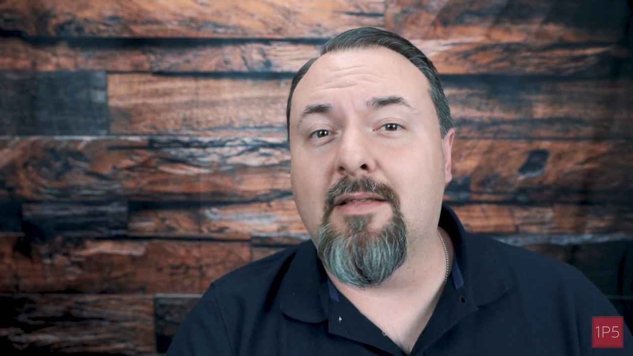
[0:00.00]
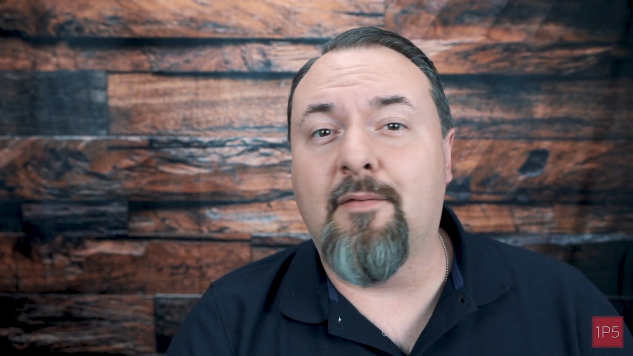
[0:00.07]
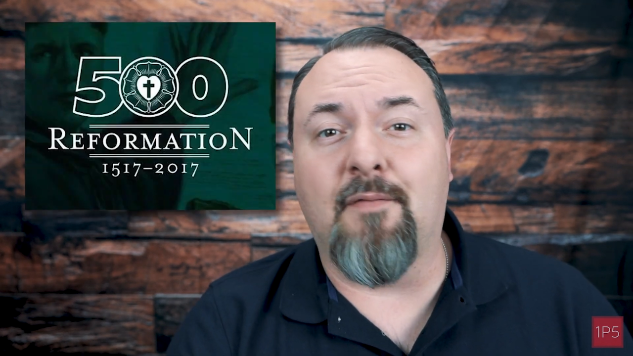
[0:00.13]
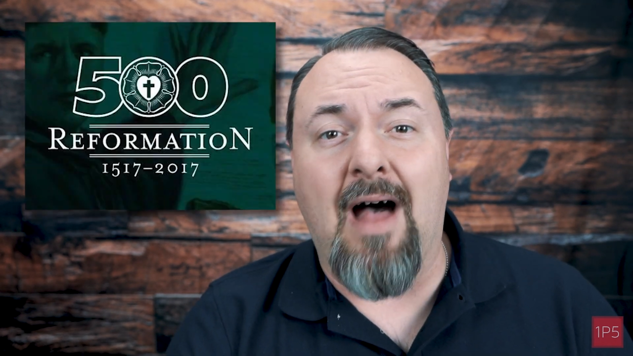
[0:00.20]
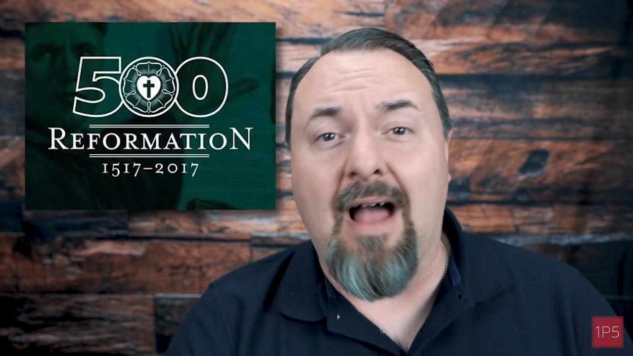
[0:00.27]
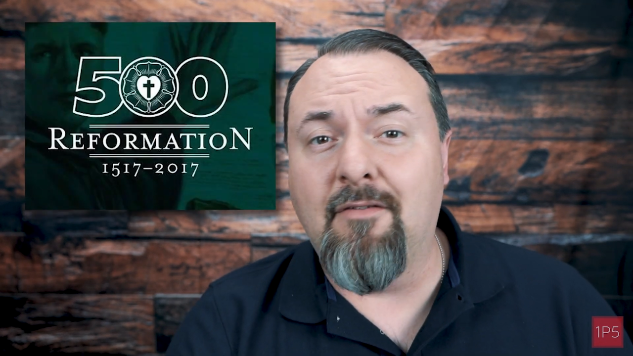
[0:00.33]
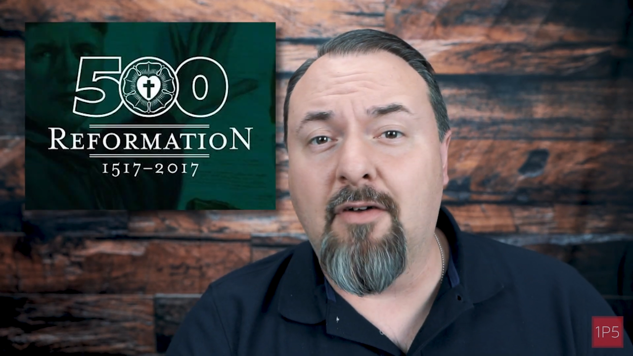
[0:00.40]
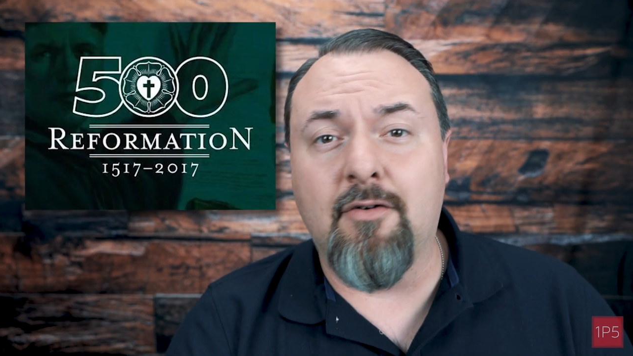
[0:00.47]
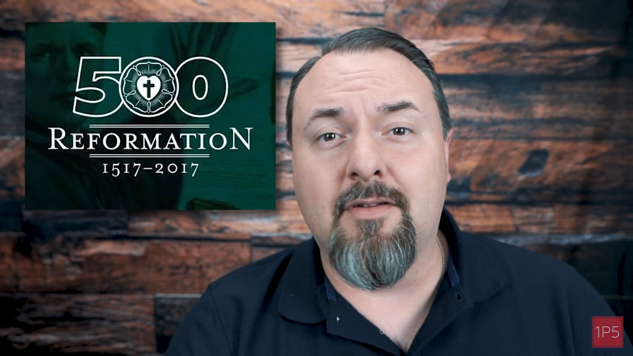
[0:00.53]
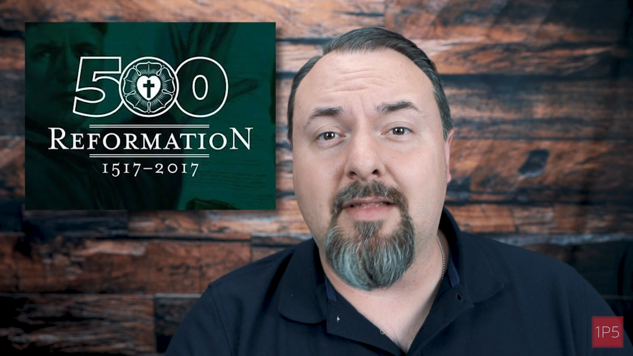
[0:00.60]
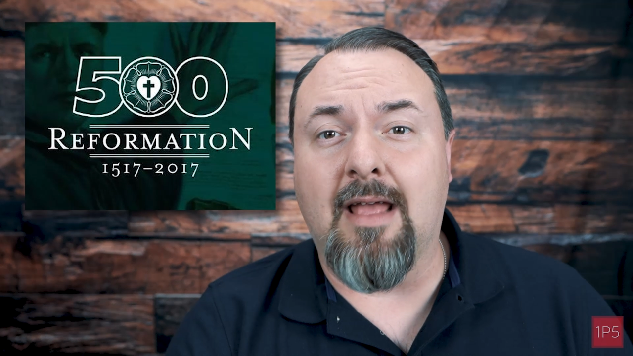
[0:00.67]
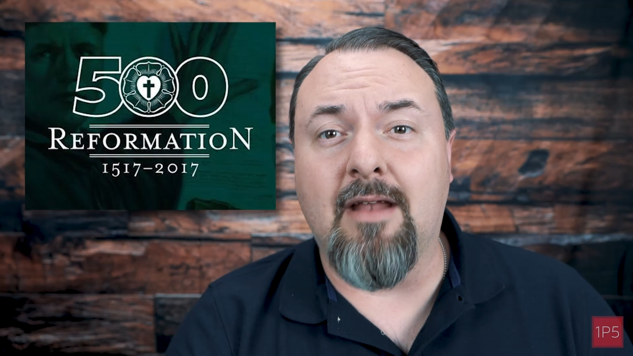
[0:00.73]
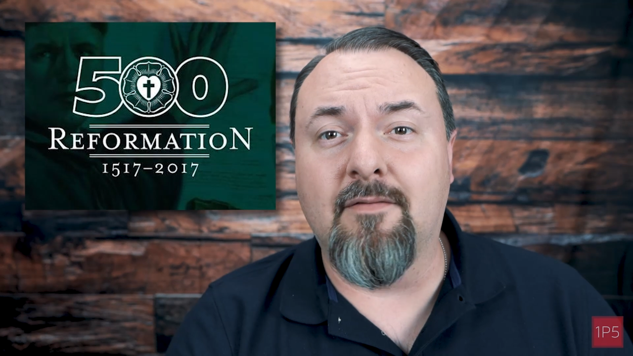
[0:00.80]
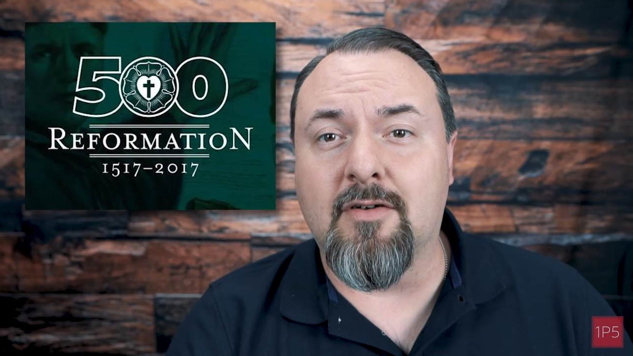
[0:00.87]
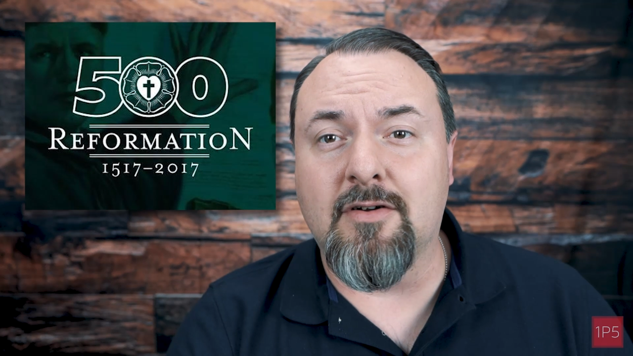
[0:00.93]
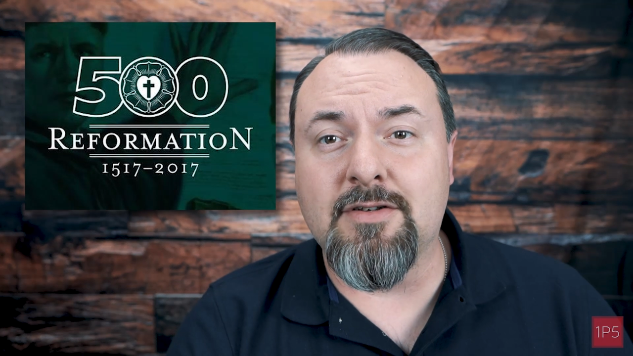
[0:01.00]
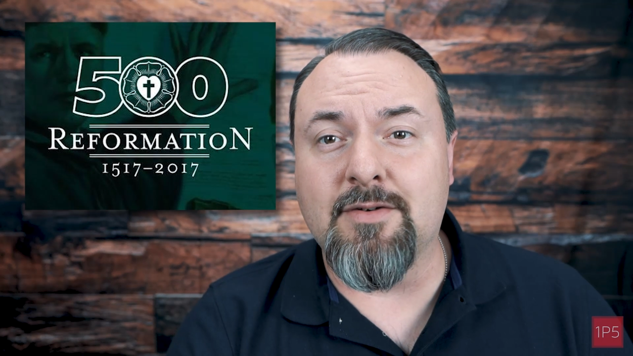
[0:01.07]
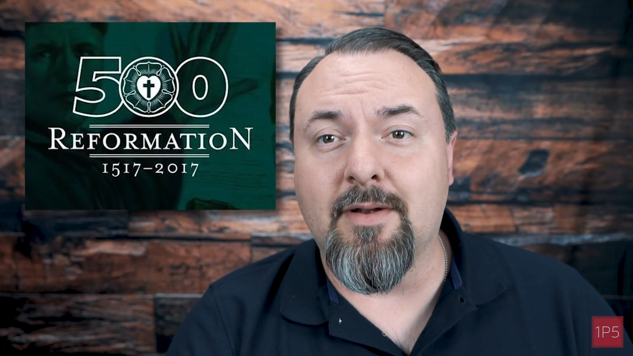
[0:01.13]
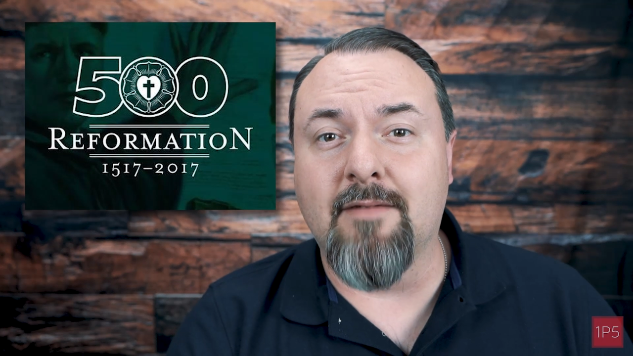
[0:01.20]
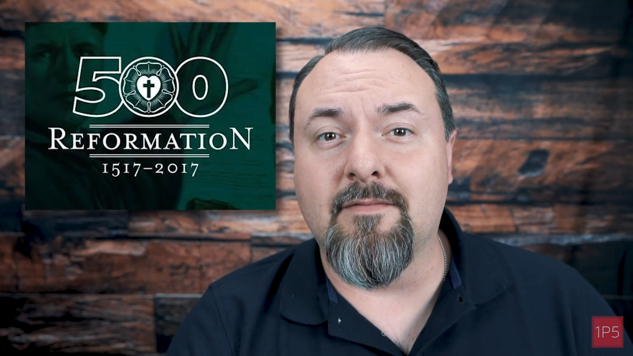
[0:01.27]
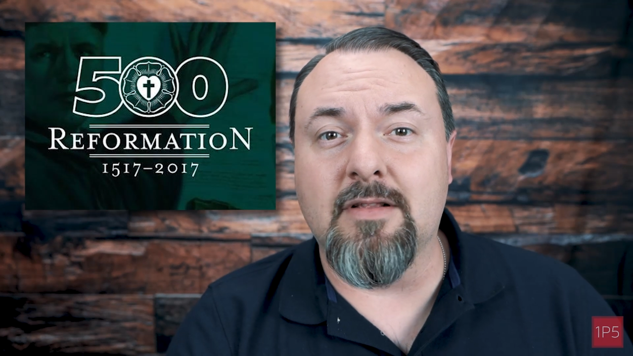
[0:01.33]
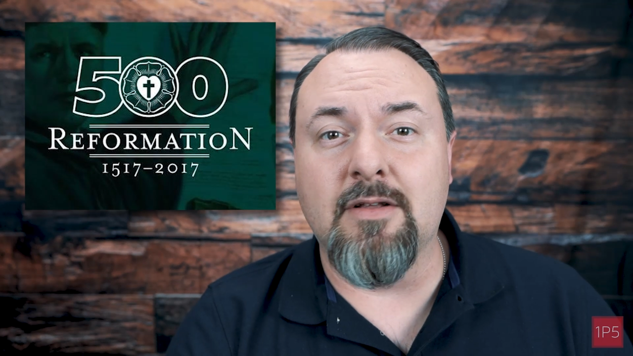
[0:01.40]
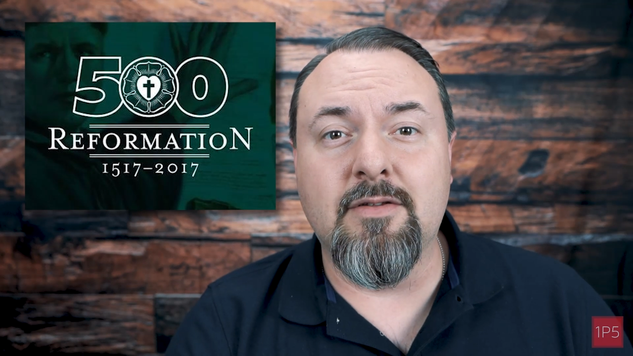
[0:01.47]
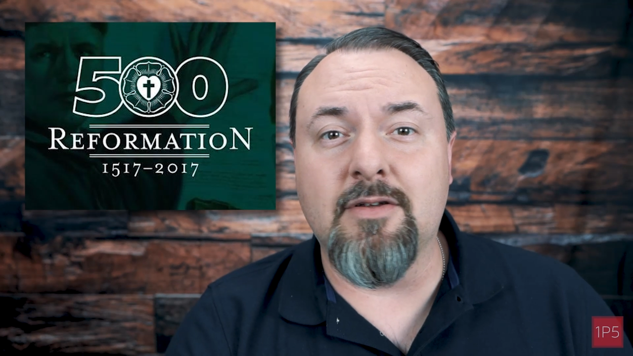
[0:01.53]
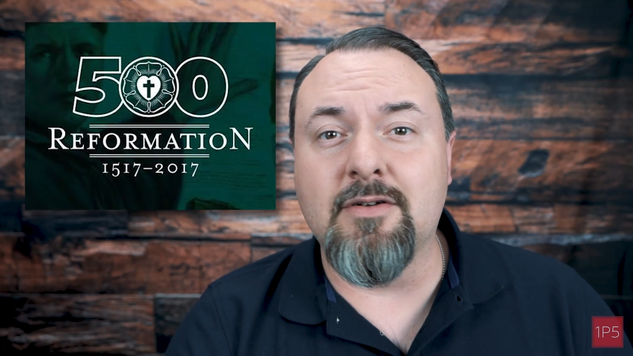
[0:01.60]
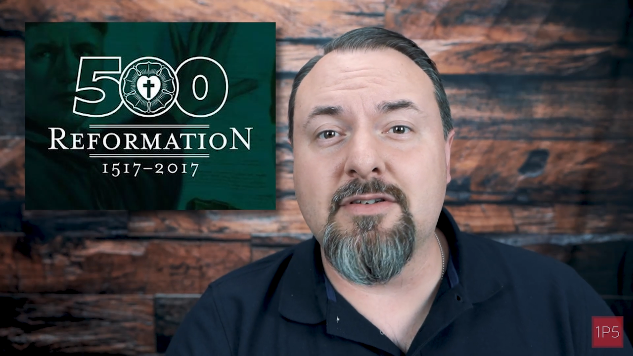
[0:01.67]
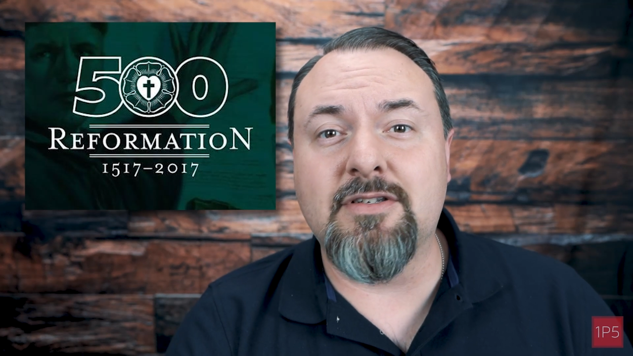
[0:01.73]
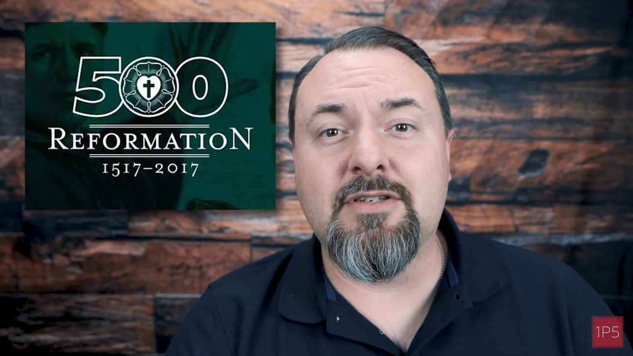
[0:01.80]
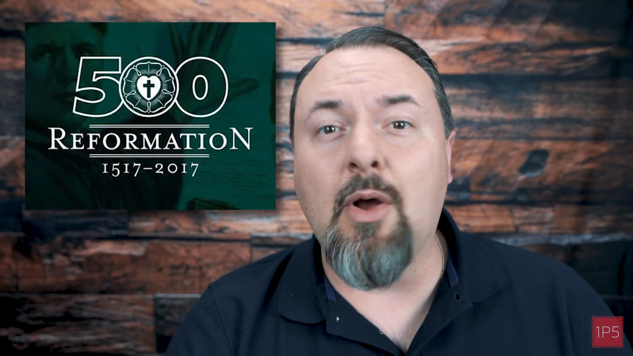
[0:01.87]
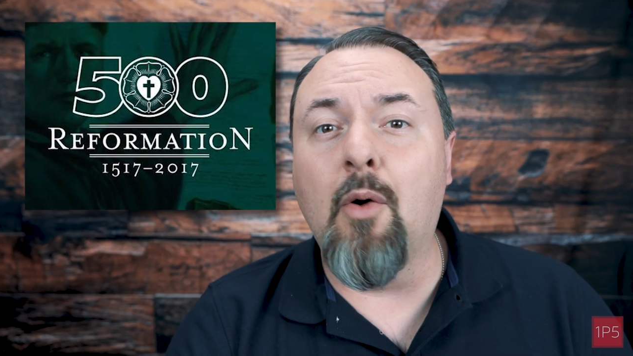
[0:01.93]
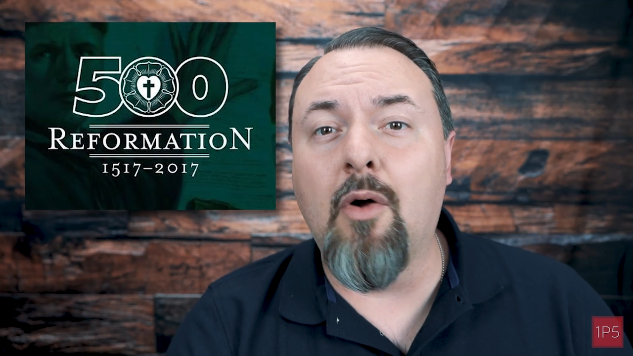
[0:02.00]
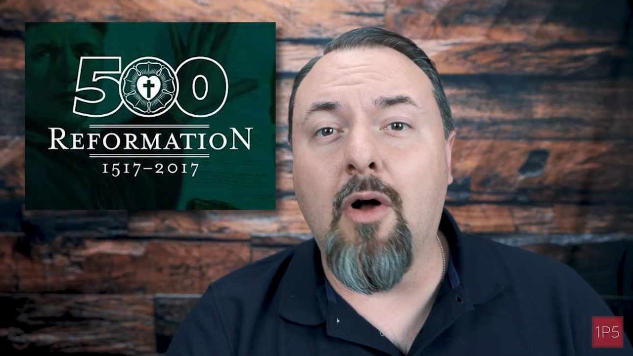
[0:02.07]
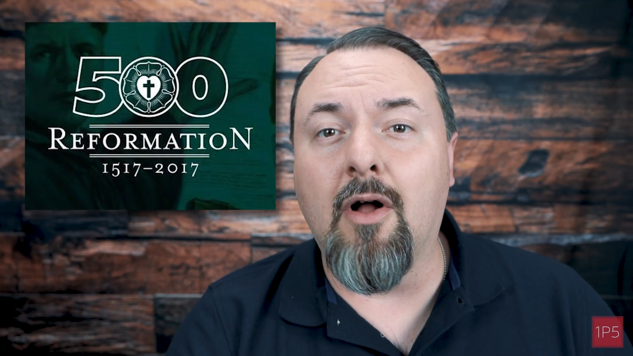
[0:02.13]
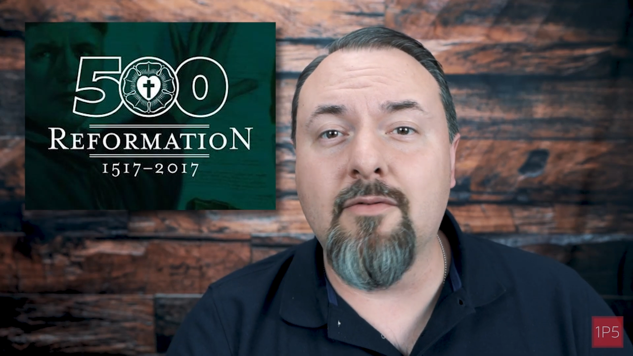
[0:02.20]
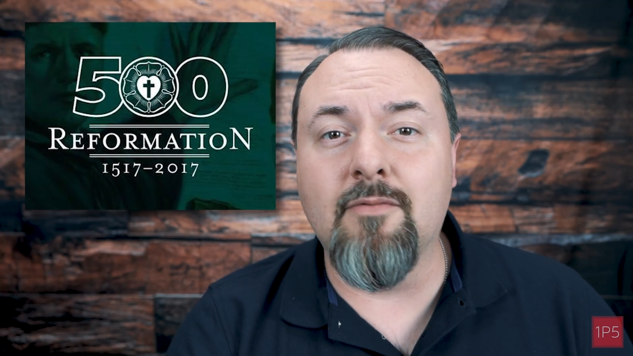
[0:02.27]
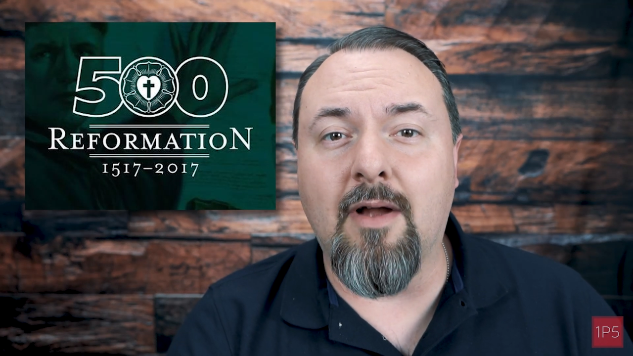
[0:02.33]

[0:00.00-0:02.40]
the 500th anniversary of Luther's so-called